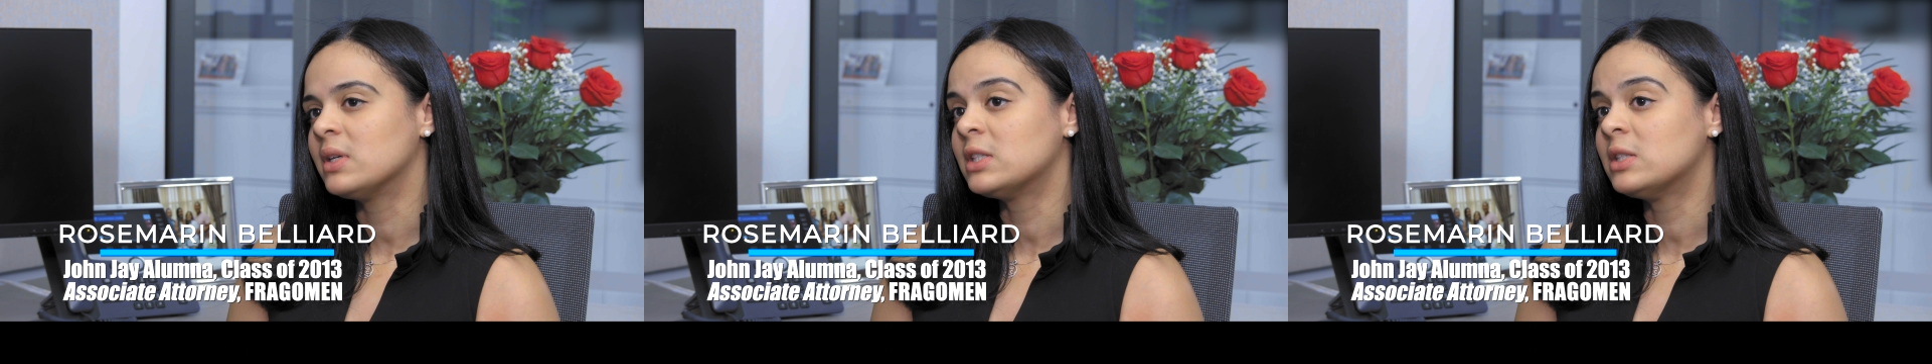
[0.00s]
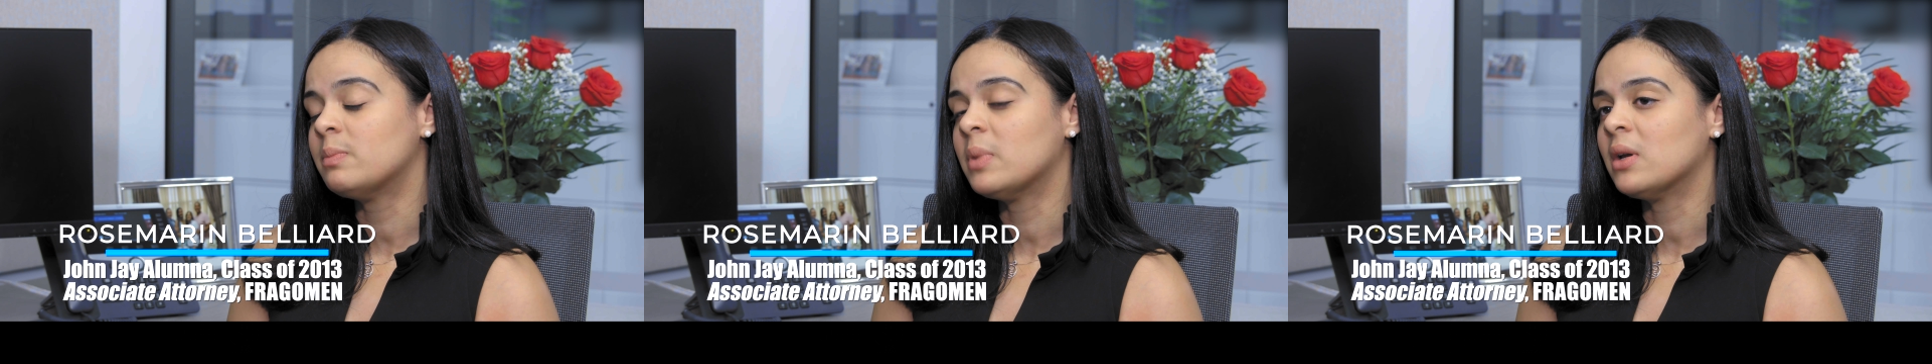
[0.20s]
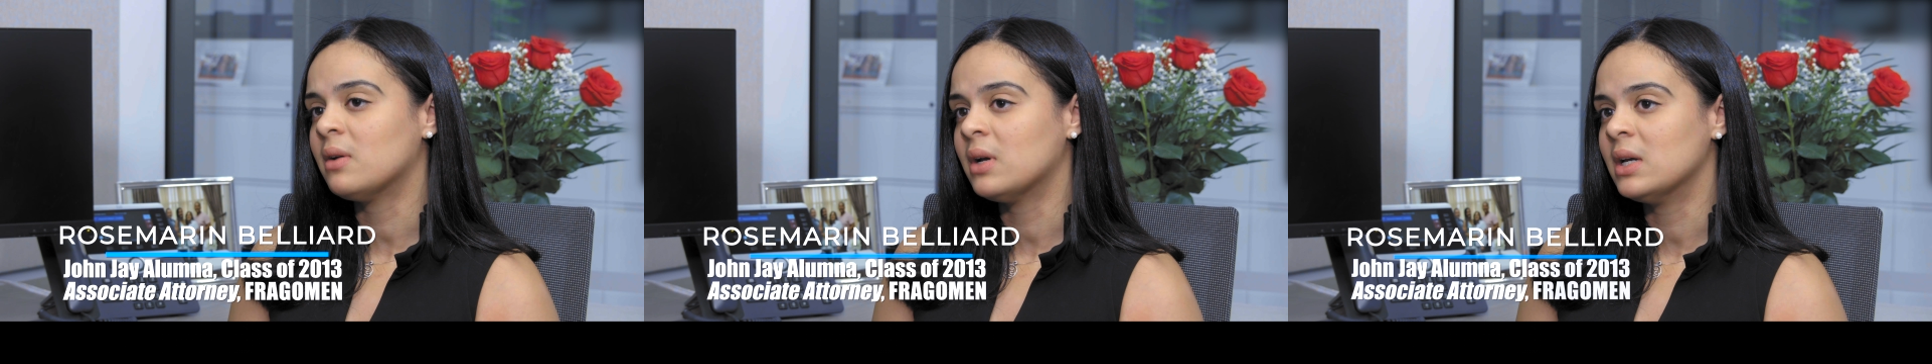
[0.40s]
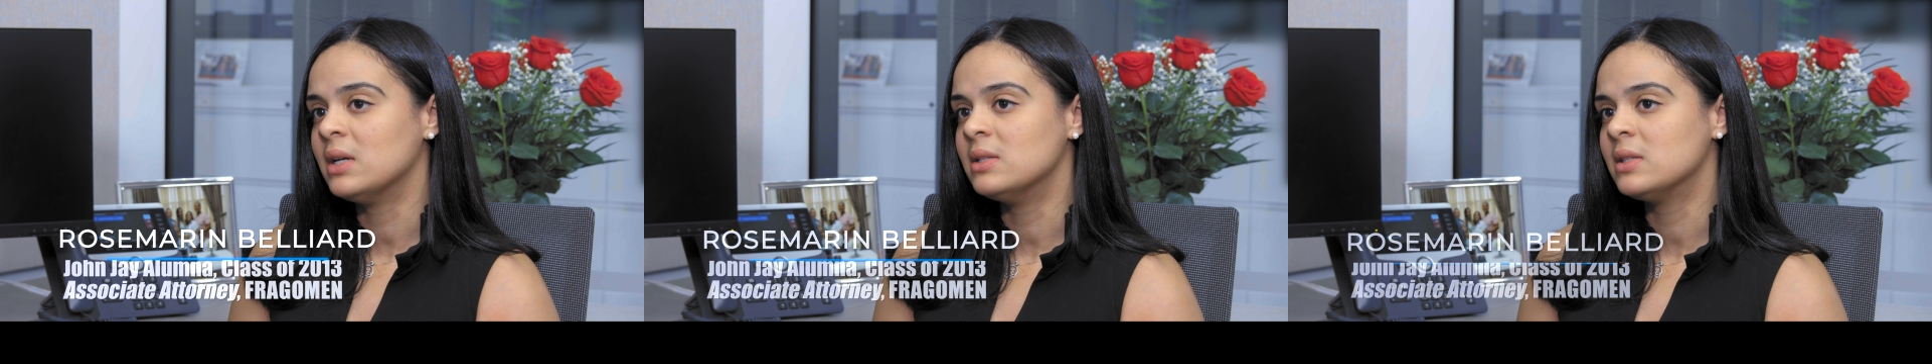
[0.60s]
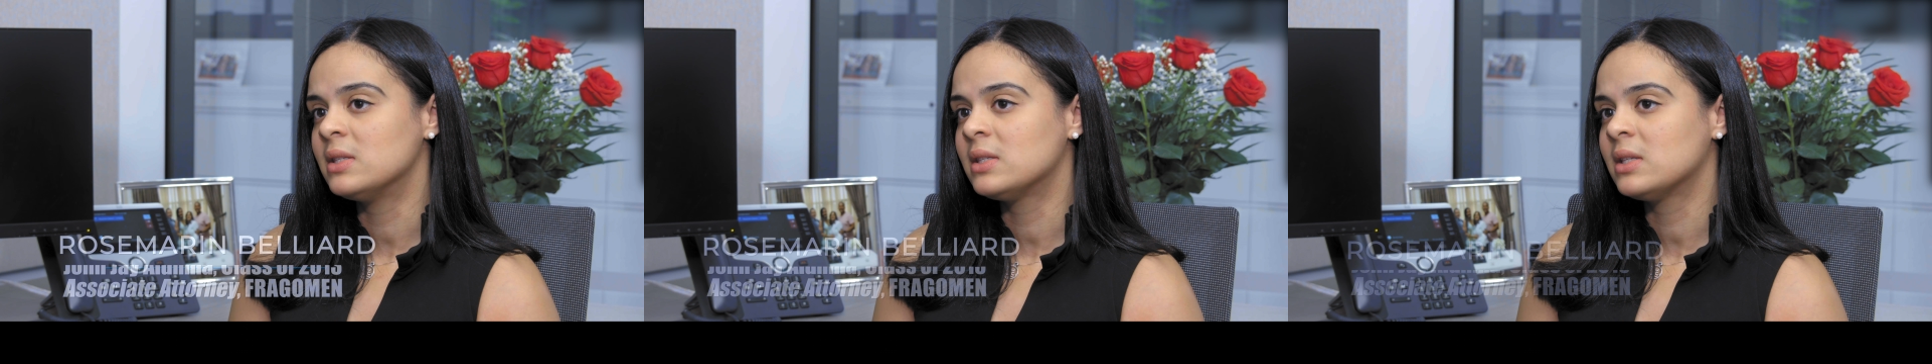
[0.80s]

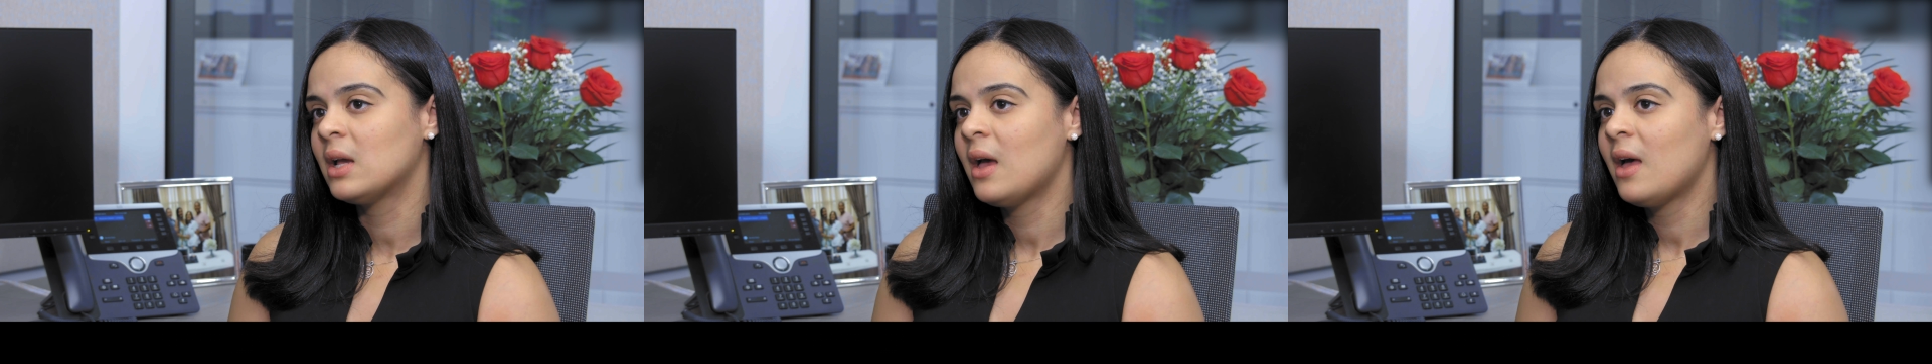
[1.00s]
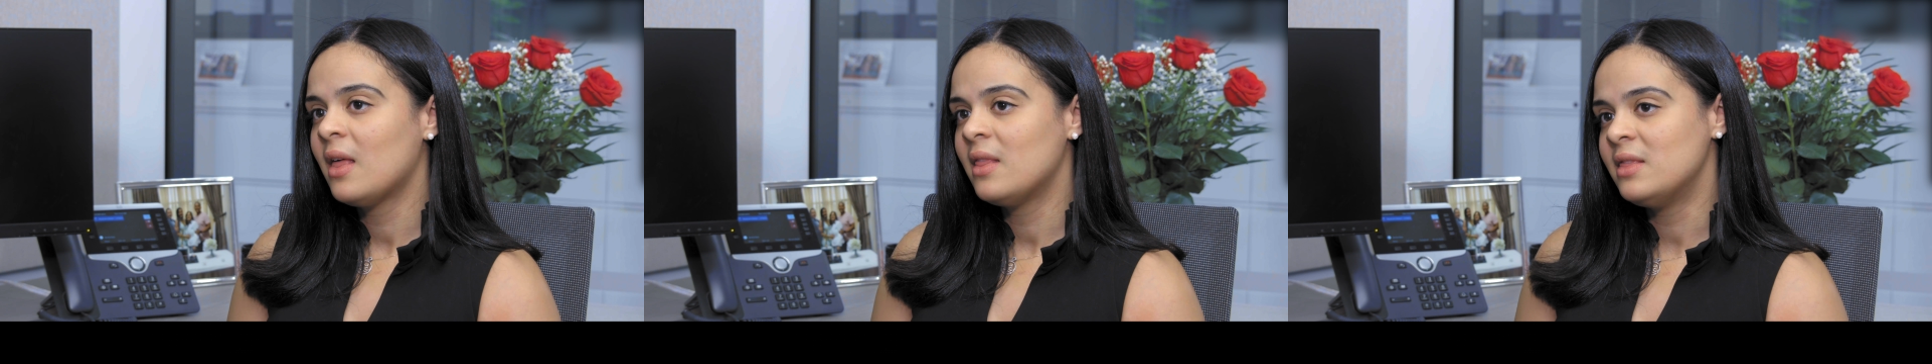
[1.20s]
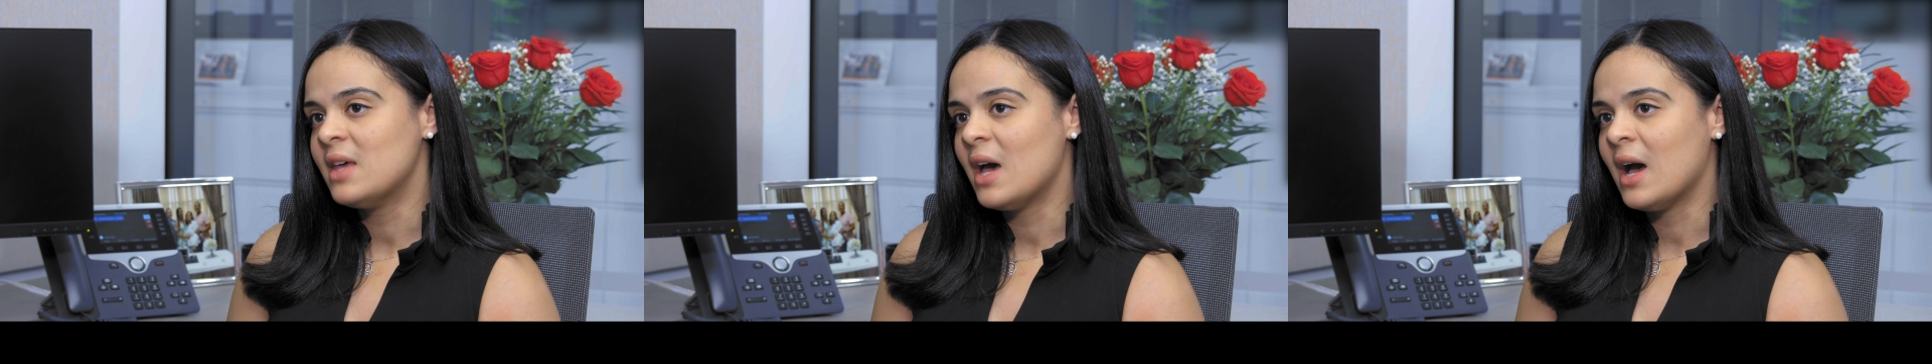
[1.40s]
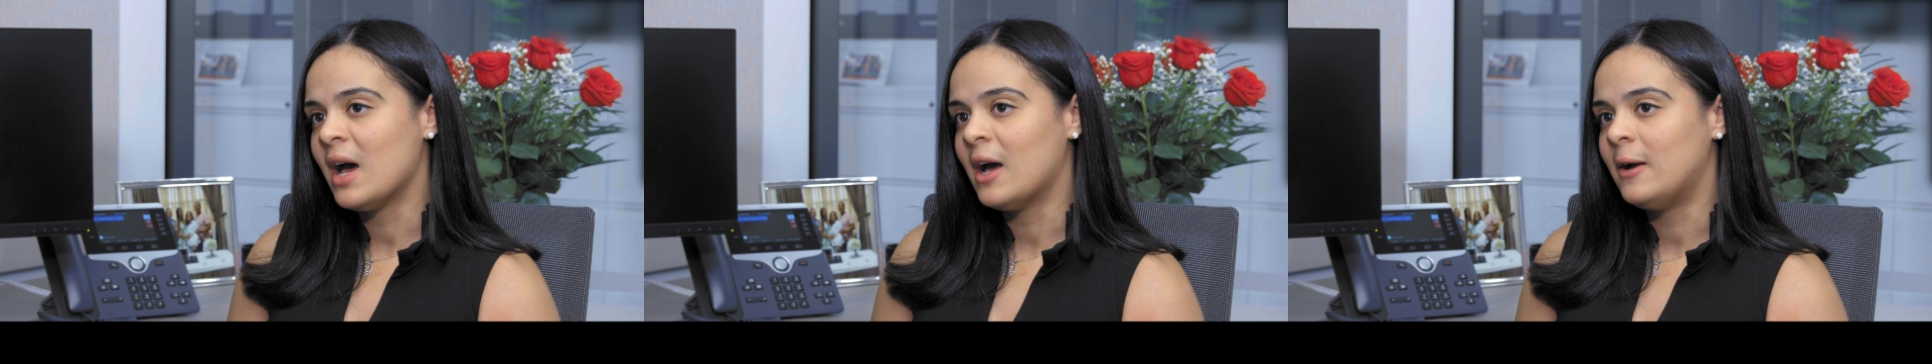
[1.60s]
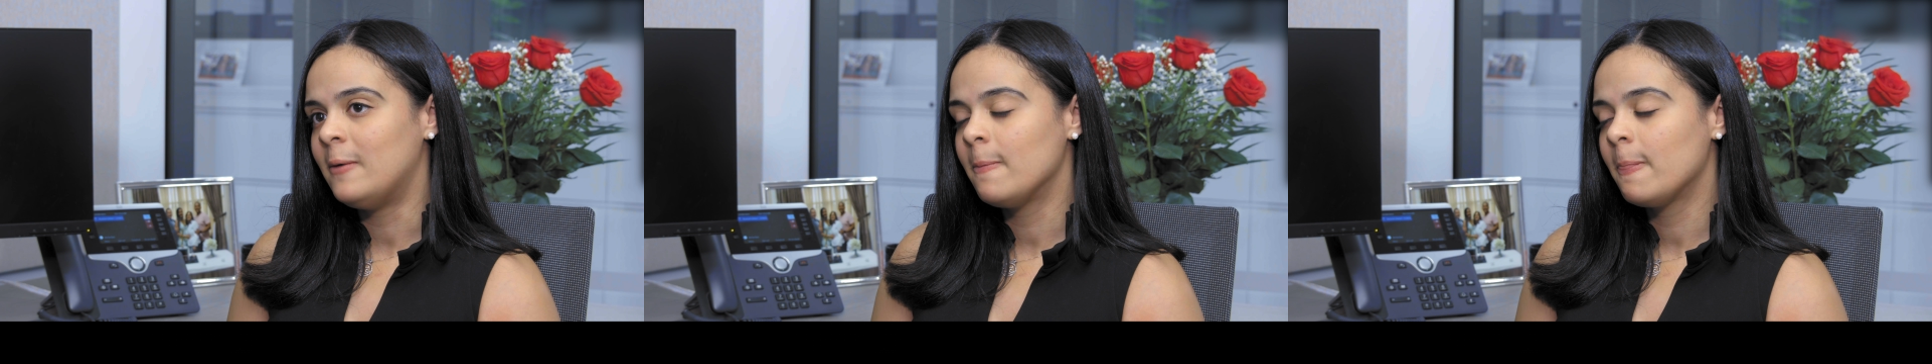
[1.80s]
experience
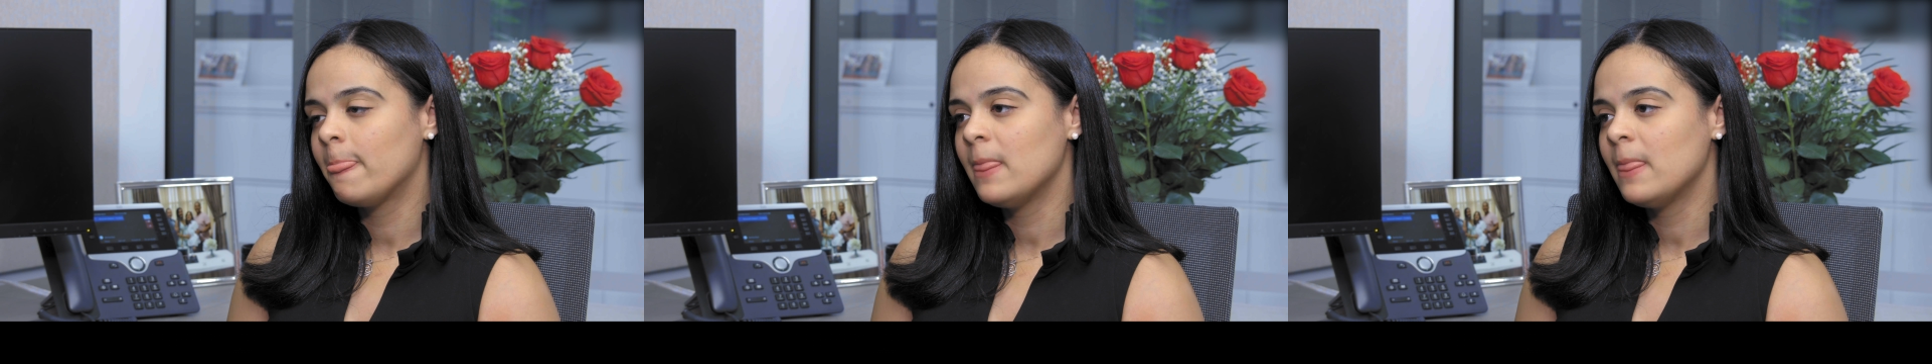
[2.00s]
that